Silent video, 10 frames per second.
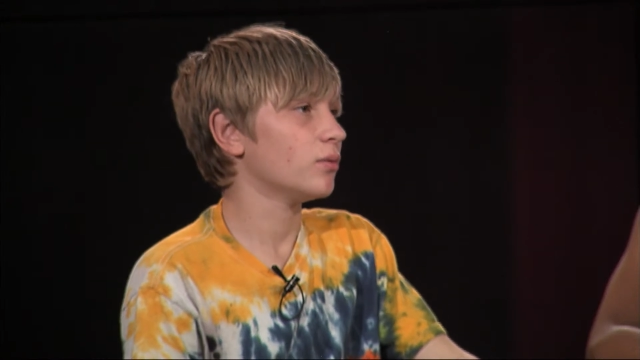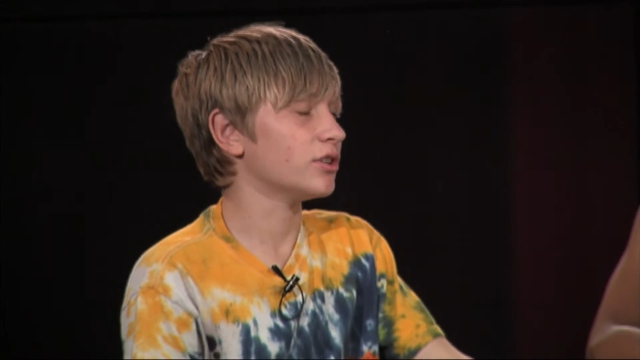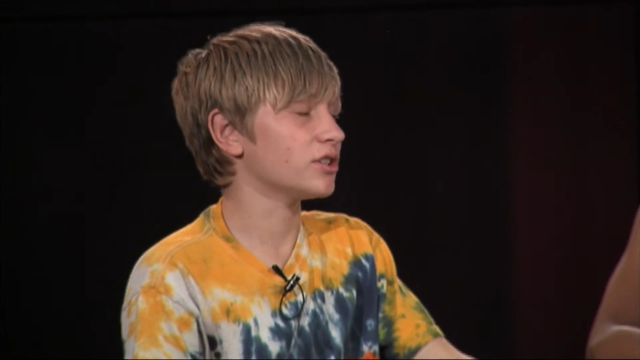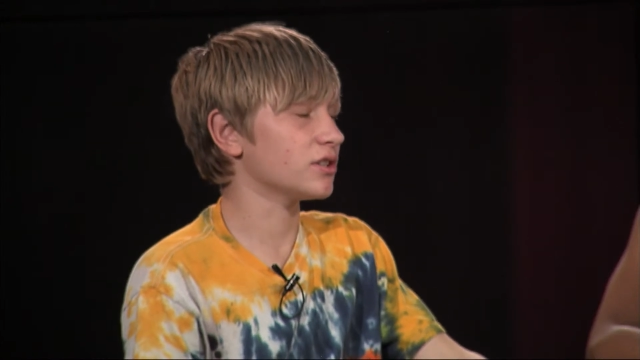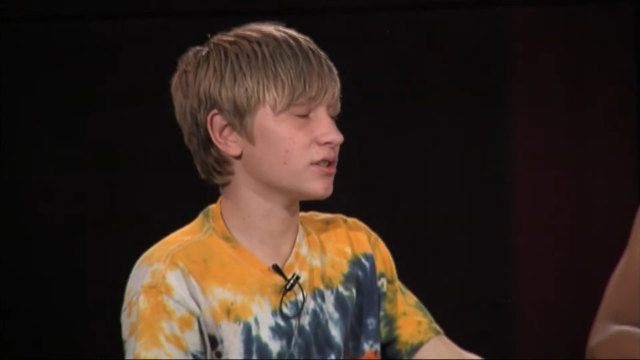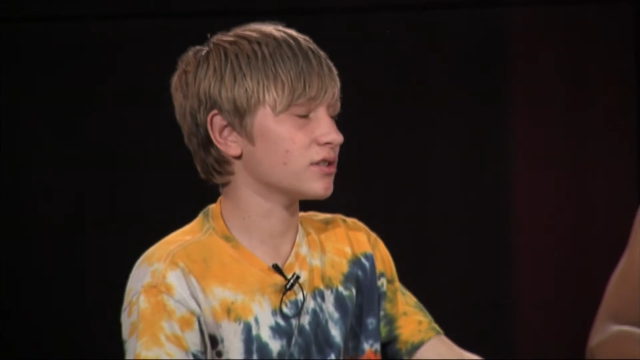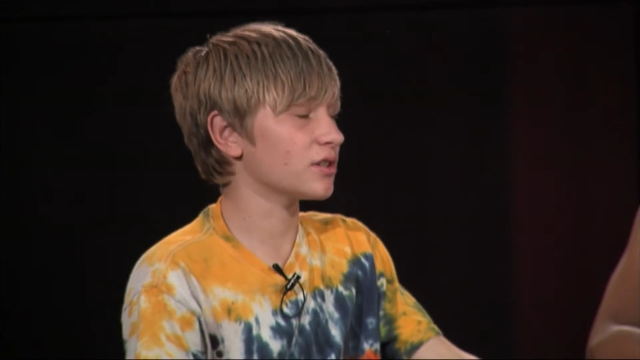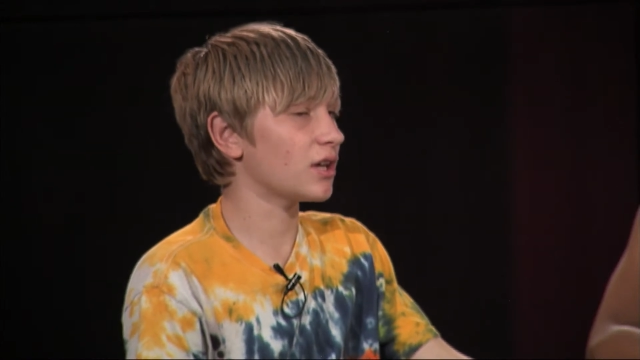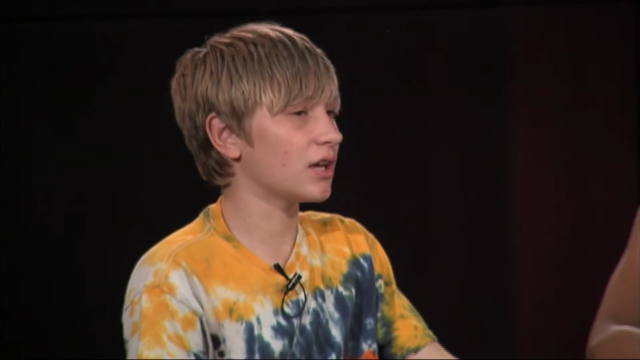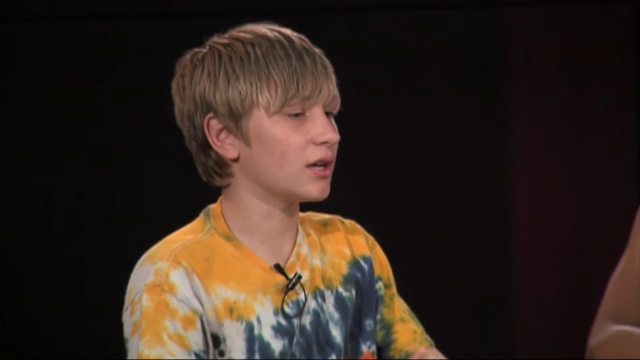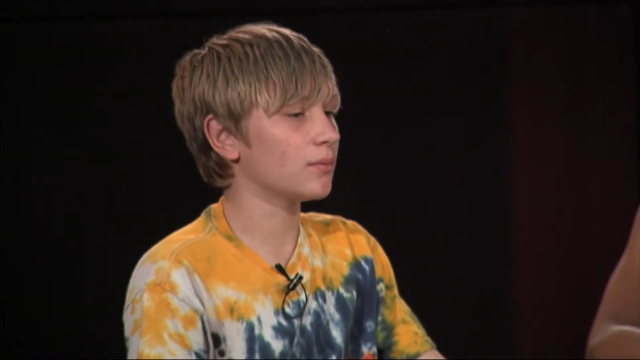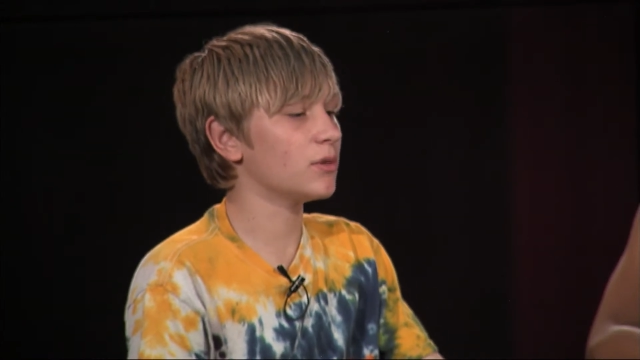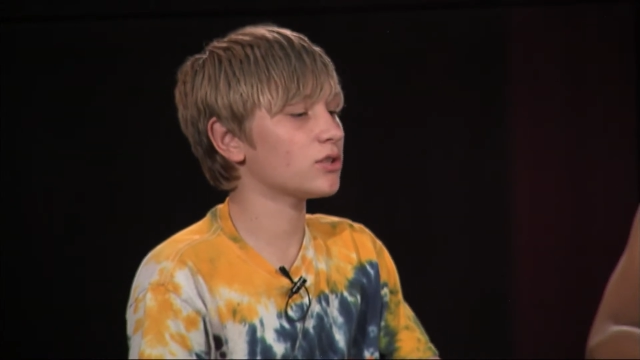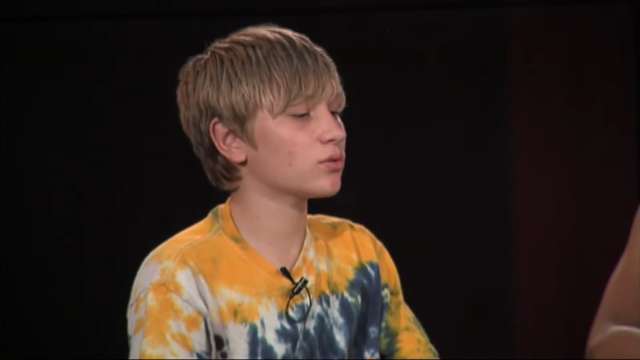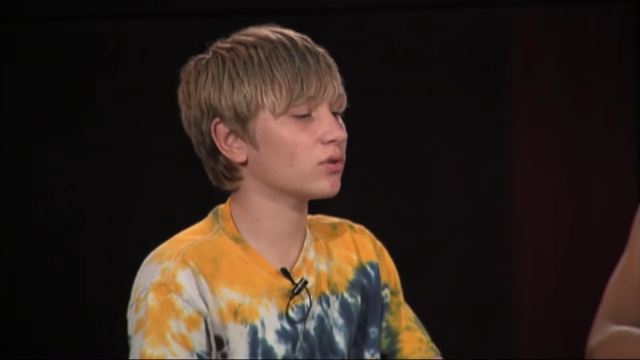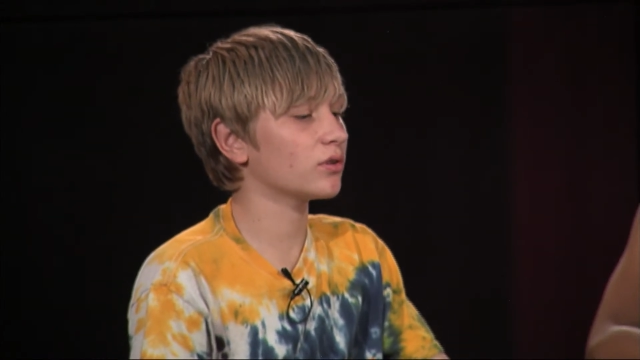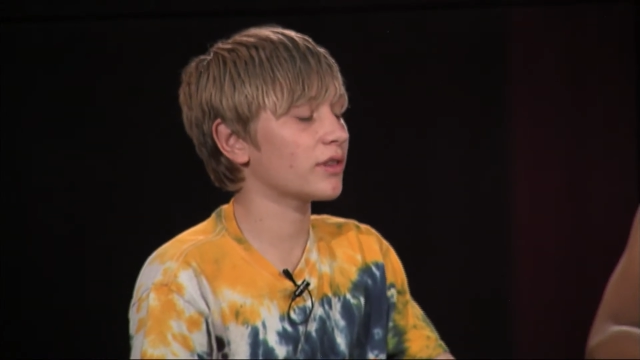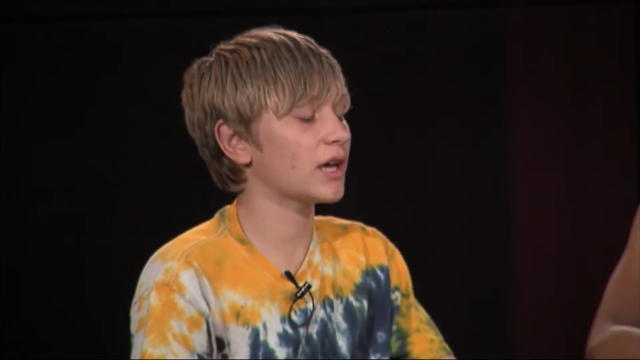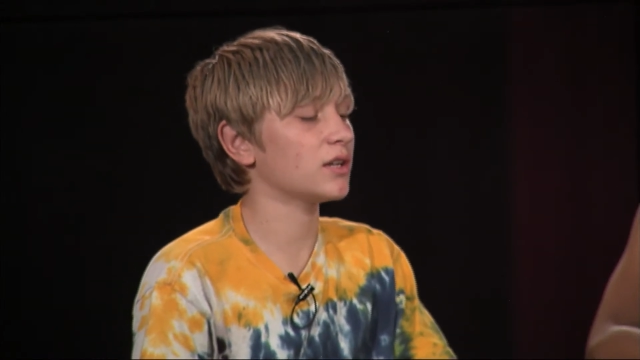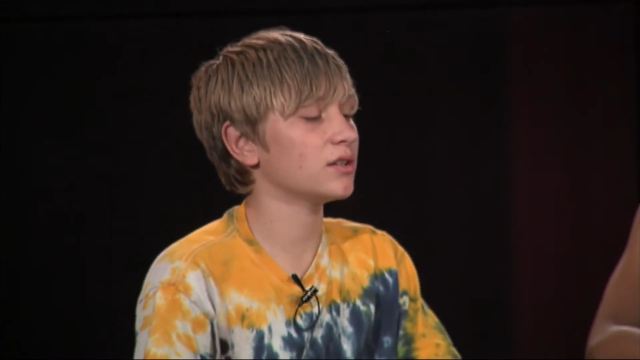which is a
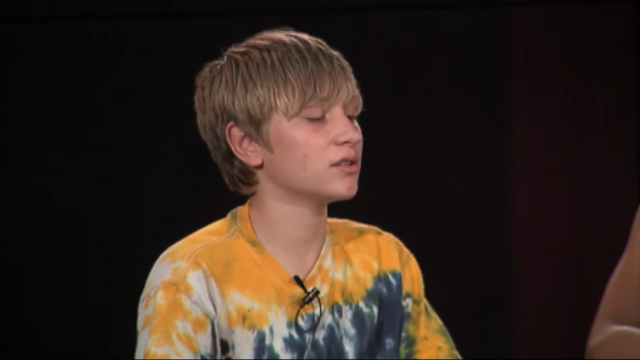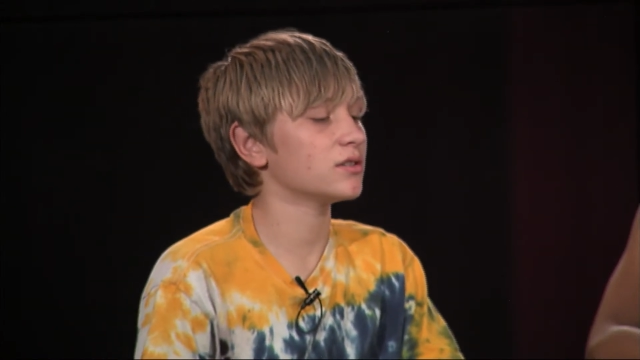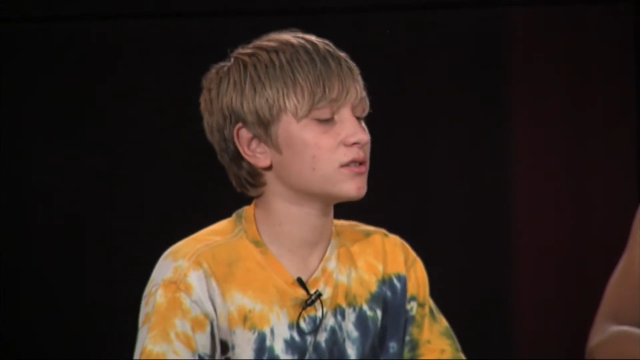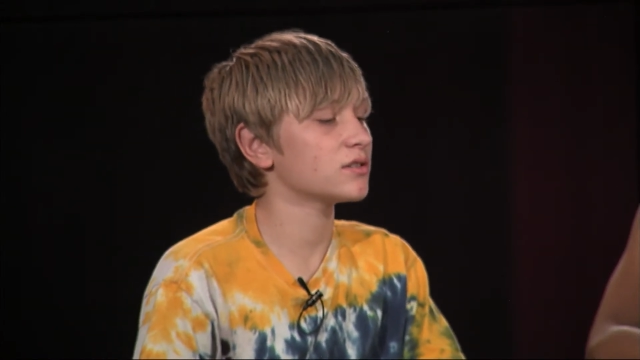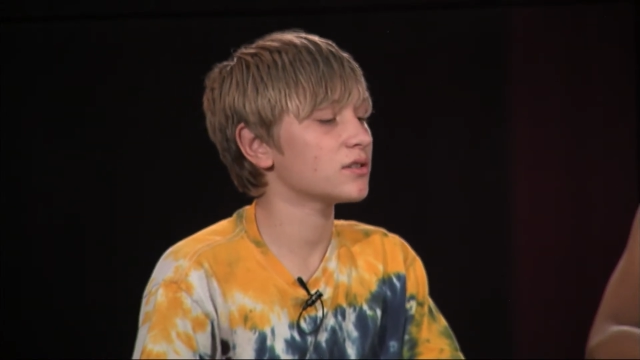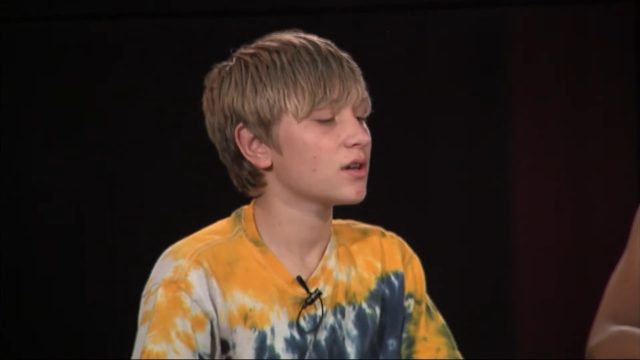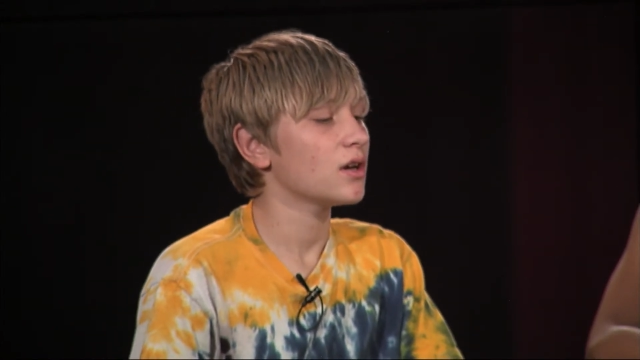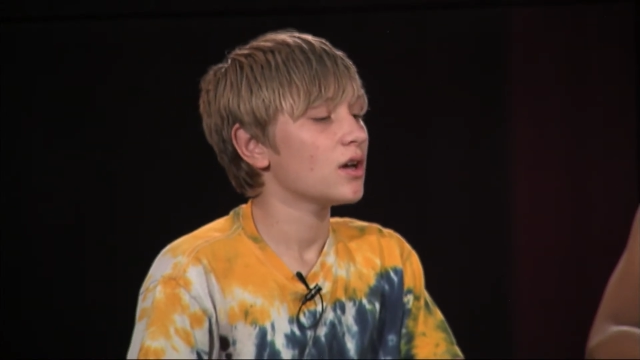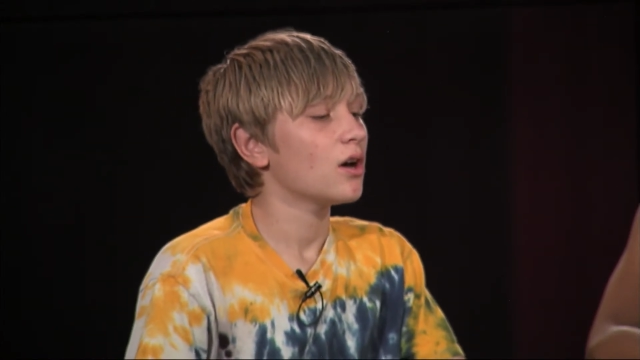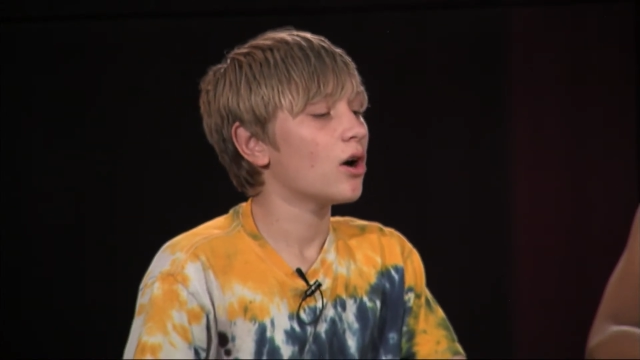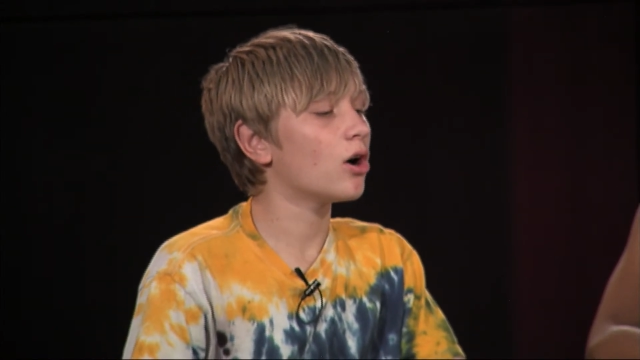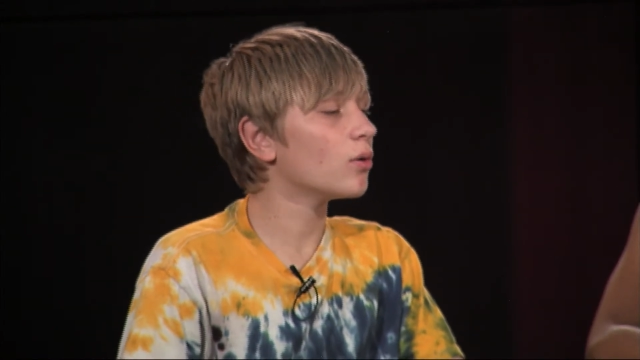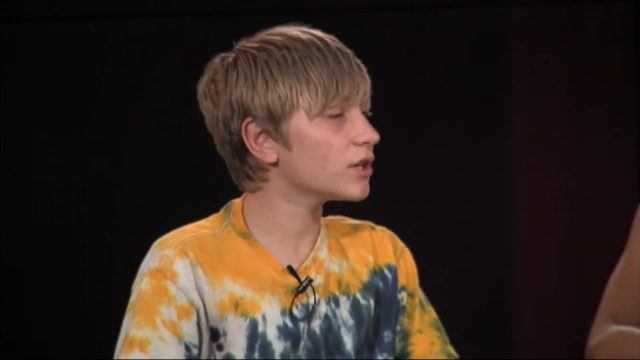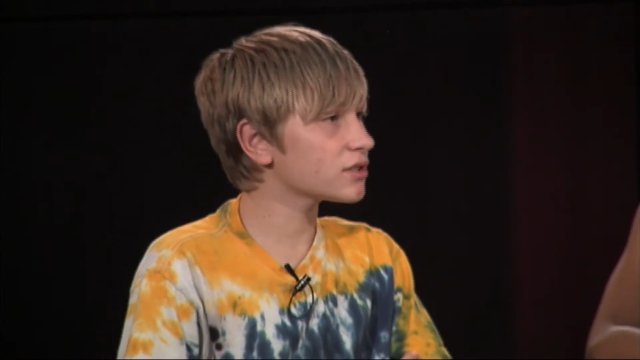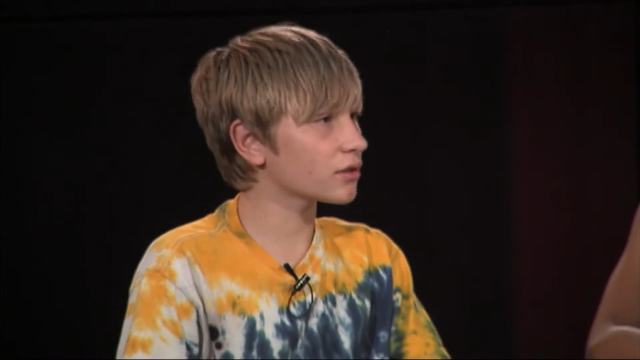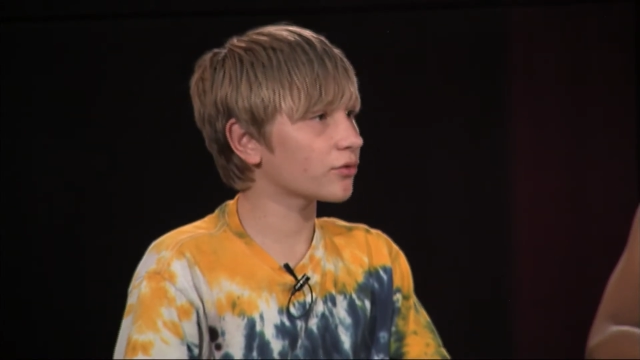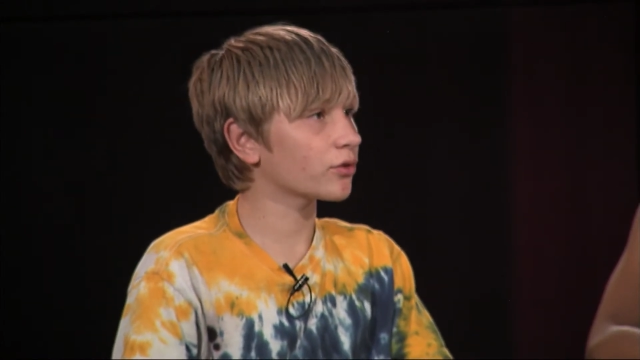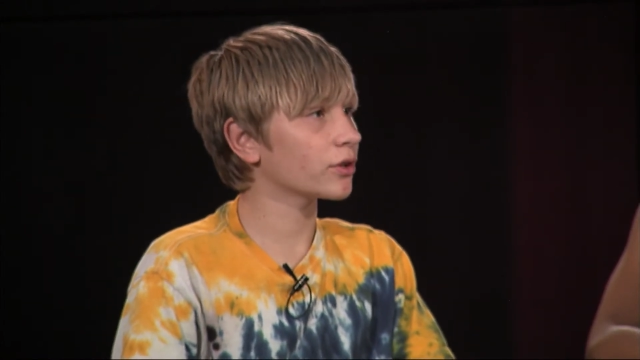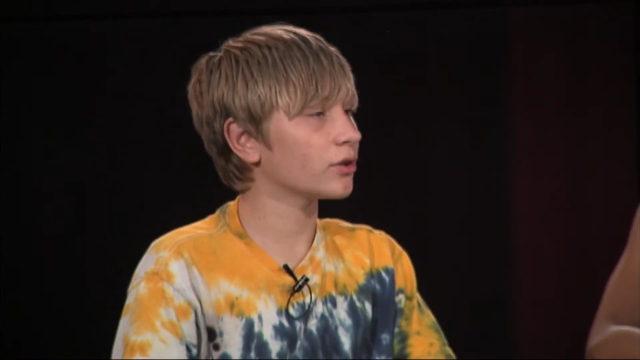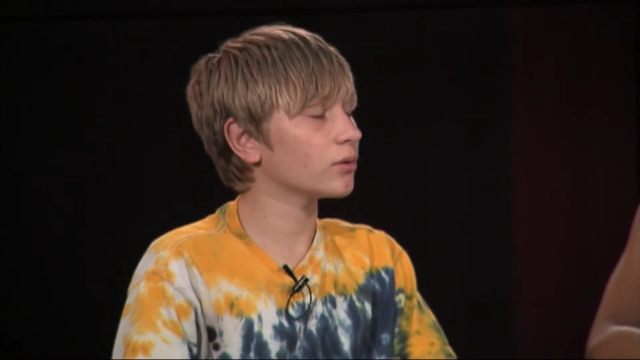mentor that is always there
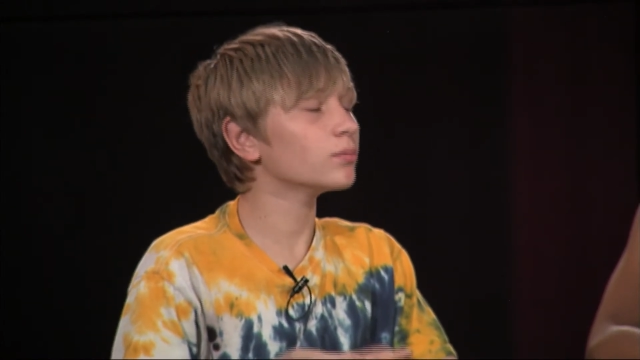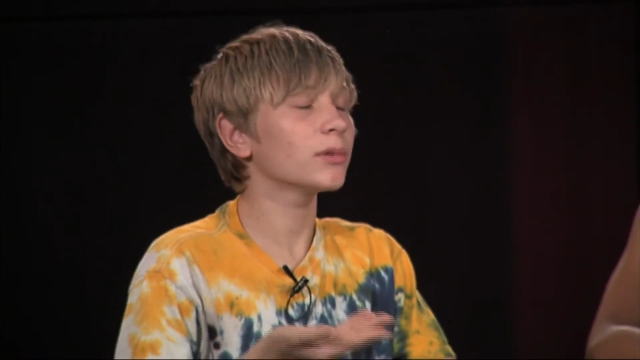for you.